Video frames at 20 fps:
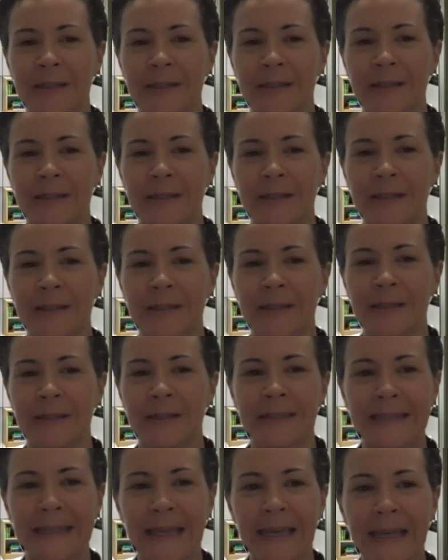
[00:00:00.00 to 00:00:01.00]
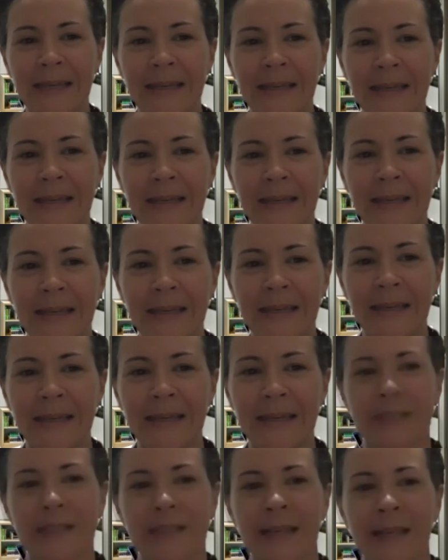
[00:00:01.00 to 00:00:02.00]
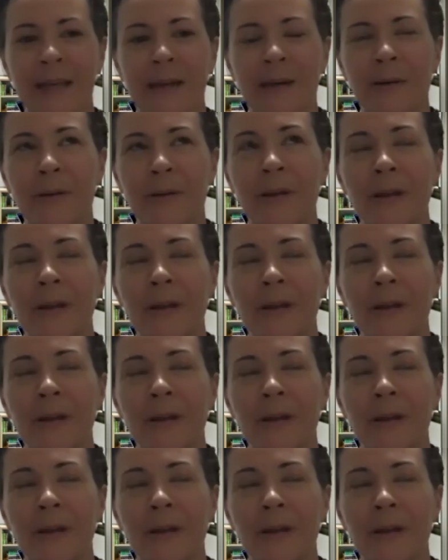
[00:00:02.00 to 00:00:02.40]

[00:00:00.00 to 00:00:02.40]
to say, I'm not sure what to lay out.